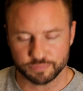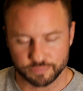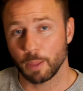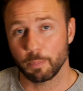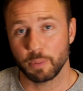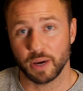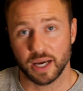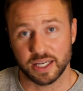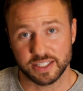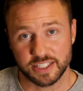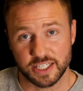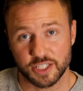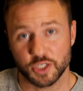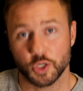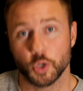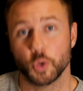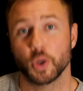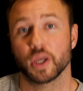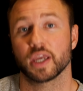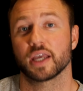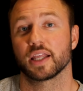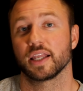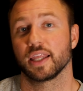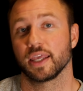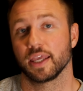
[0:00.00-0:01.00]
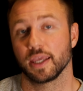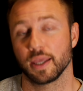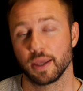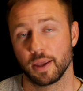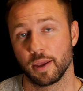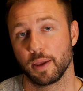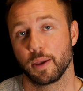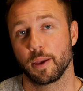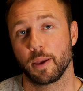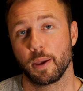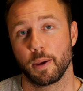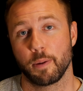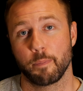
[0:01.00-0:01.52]
but I did quickly
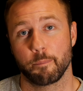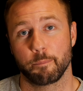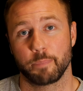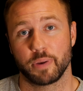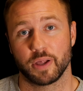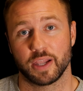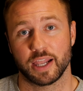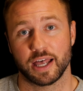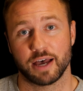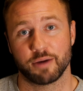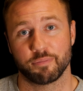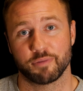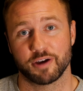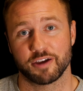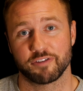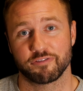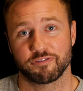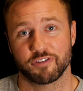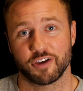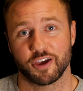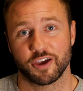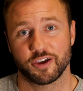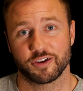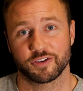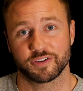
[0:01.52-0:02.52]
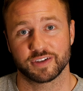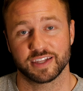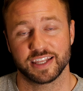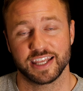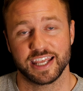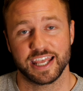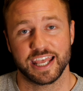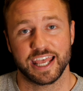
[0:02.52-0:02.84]
pull out my phone.